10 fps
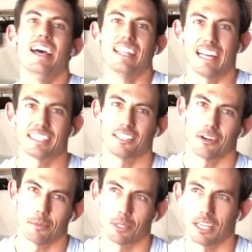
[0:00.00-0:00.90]
That's
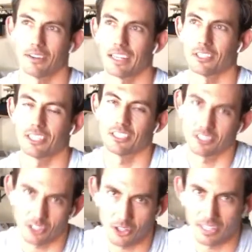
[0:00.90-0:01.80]
incredible. Congratulations
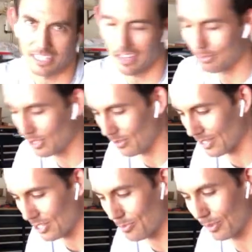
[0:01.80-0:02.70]
on going sub two on
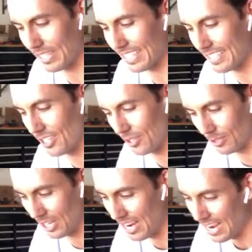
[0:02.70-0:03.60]
your split. That's huge.